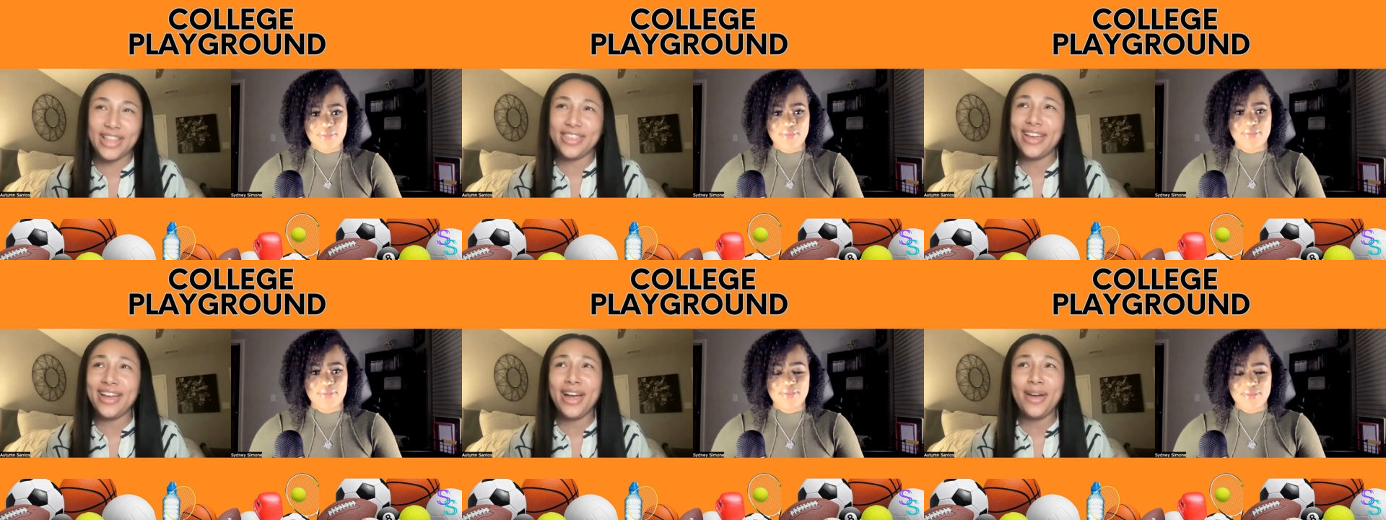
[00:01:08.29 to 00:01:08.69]

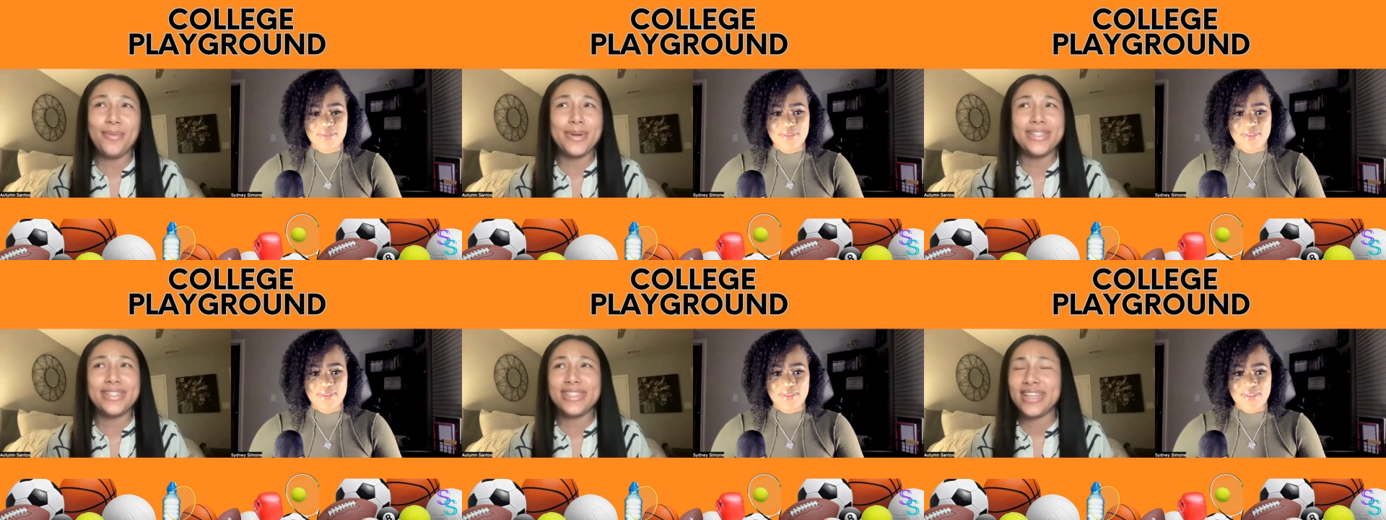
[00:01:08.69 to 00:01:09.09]
Speaker 1: I think
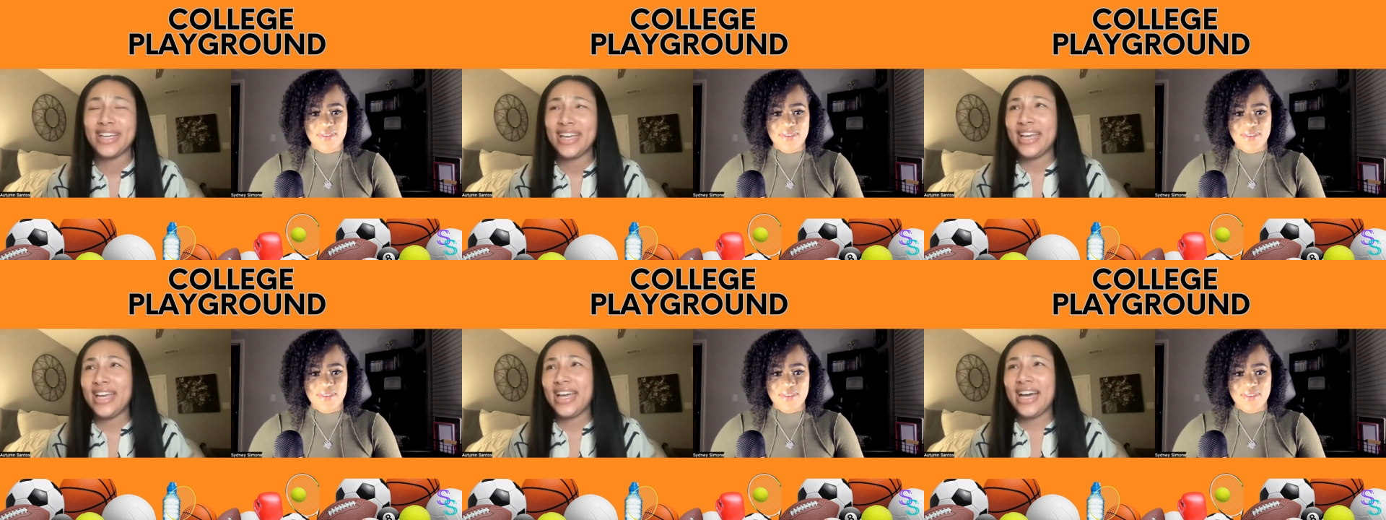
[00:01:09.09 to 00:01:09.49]
I
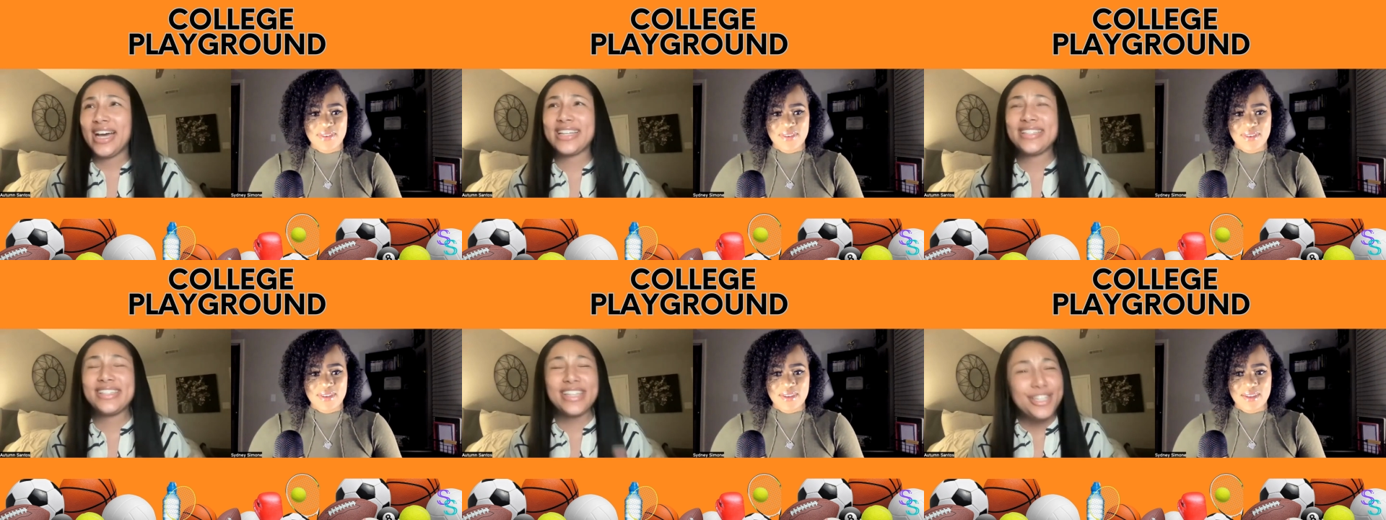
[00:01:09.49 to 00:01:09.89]
was
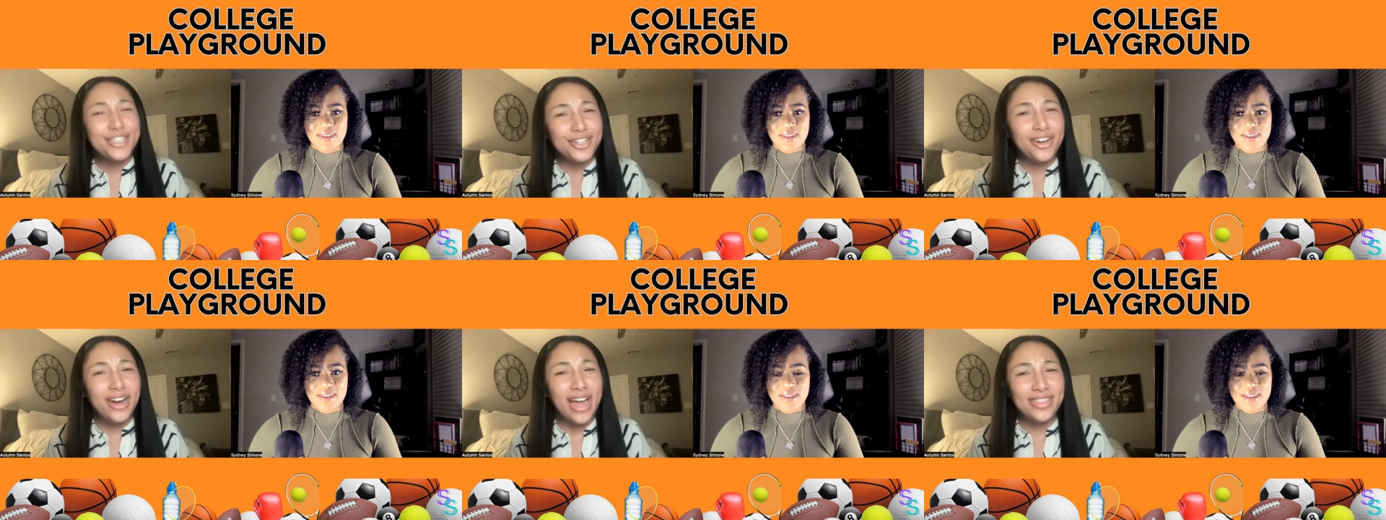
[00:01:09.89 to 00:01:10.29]
a
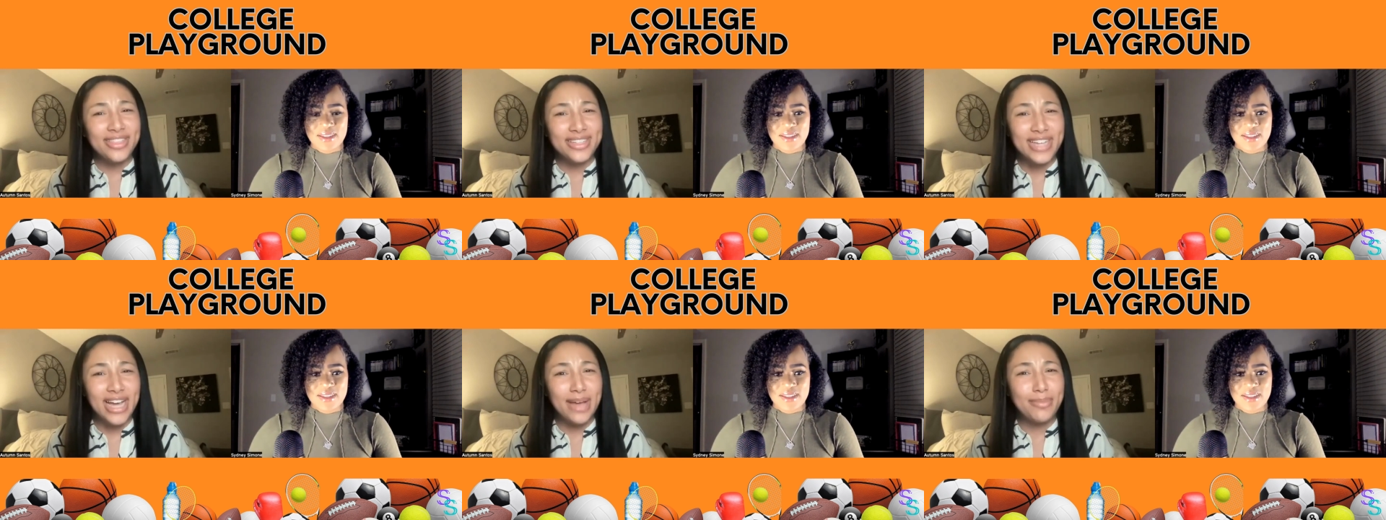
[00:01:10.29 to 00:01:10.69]
senior
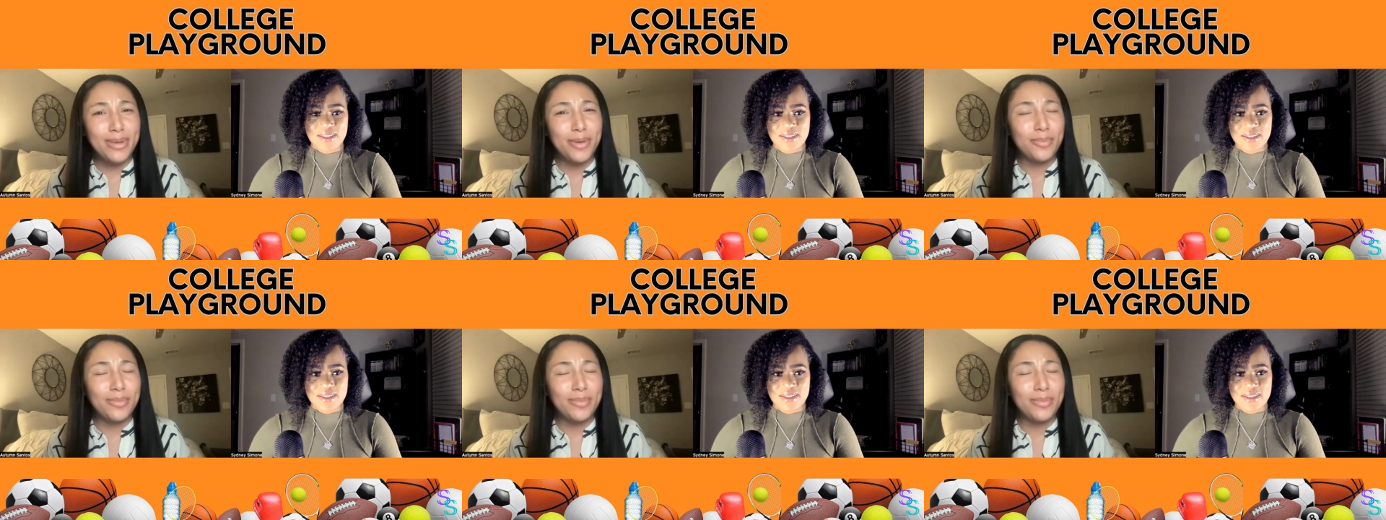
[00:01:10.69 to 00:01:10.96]
at the time.